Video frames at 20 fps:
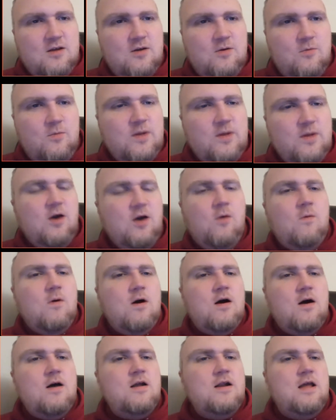we go
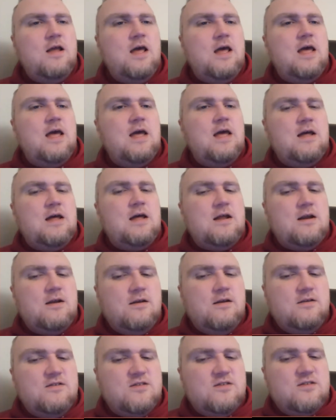on,
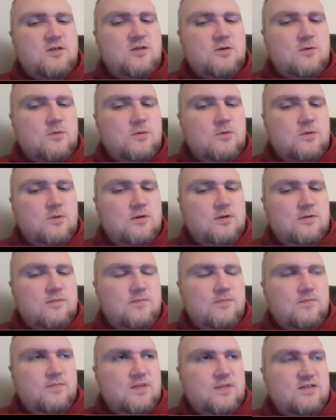and so
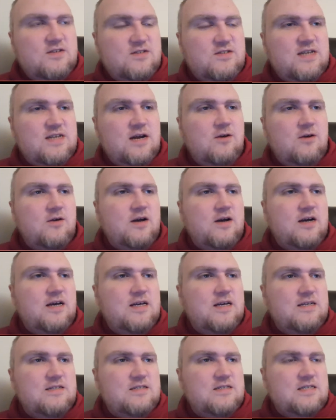Sarah
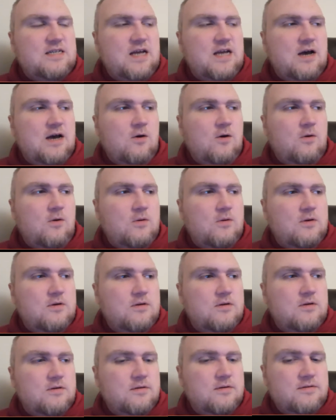is to now
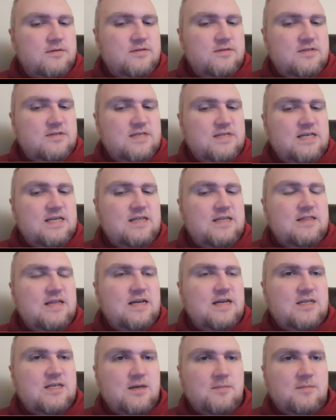see
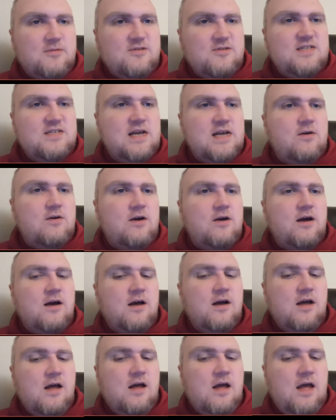that double
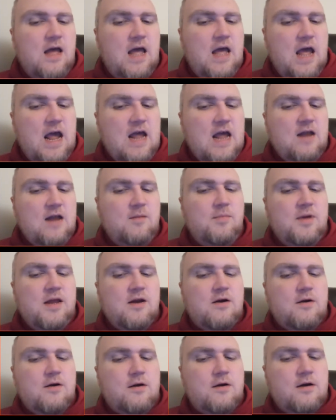Sarah and
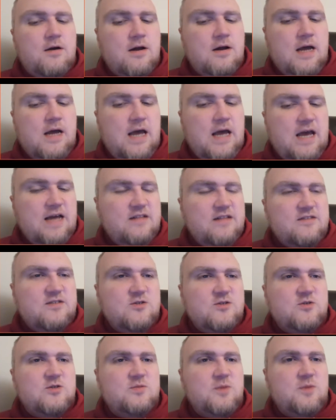Peter and
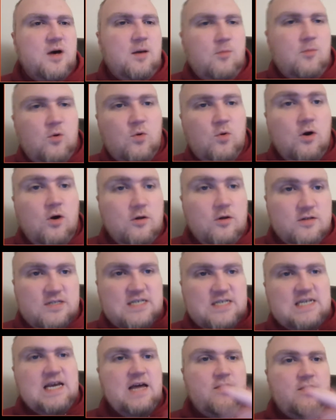Sarah's mom are all
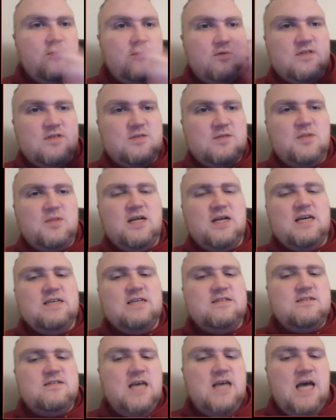together in this
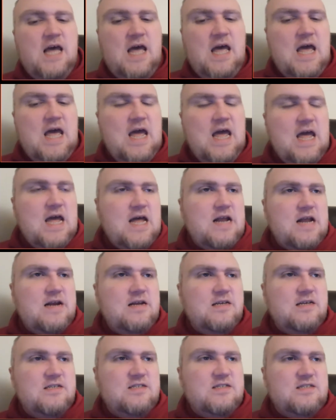place. And